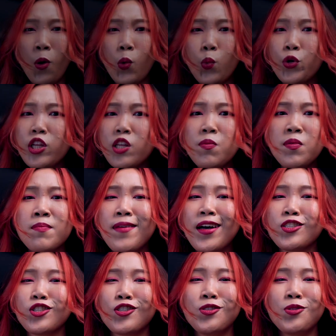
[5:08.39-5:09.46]
Wouldn't it be
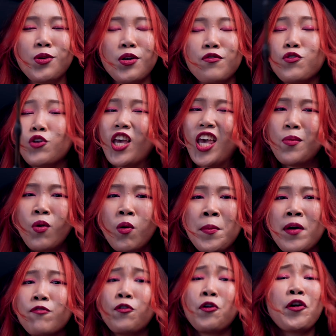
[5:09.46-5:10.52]
magical if you came home
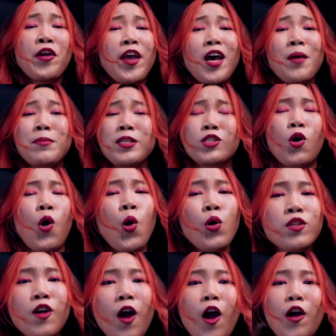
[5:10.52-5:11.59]
at 4 AM, it's all
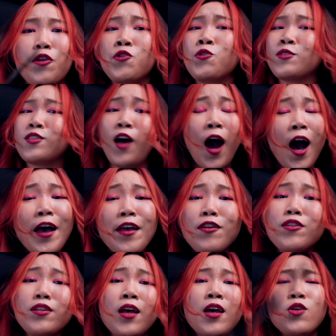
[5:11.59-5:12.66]
dark, you're
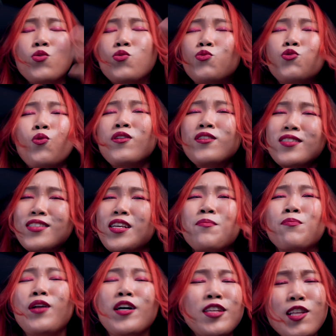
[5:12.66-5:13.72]
tired, you don't want to say
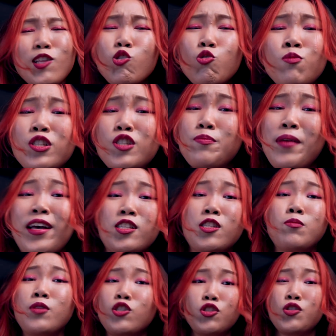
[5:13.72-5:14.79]
bloody LUMOS
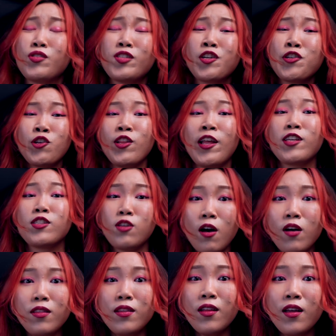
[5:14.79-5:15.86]
maxima just to turn your lights
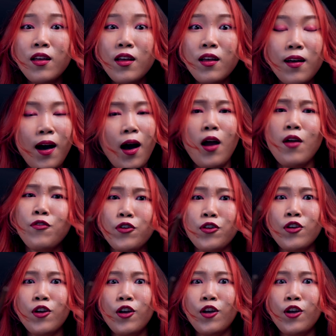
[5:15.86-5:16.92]
on? However,
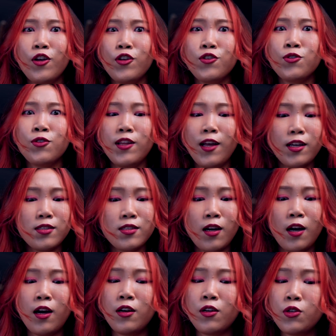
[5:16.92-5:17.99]
your lights
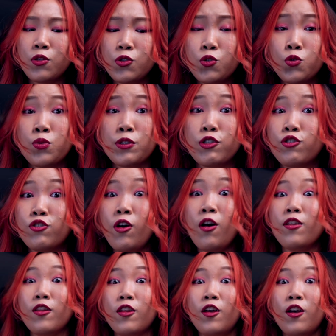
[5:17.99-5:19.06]
are switched
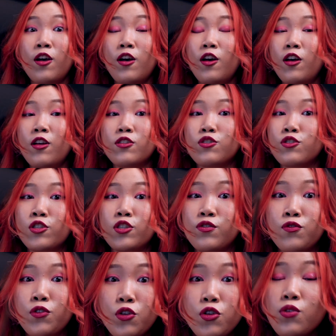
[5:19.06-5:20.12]
on, just
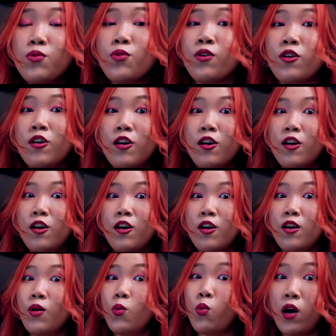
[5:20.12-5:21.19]
for you,
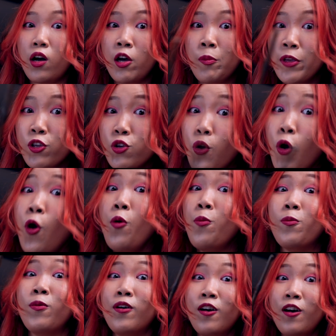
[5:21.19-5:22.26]
welcoming you home.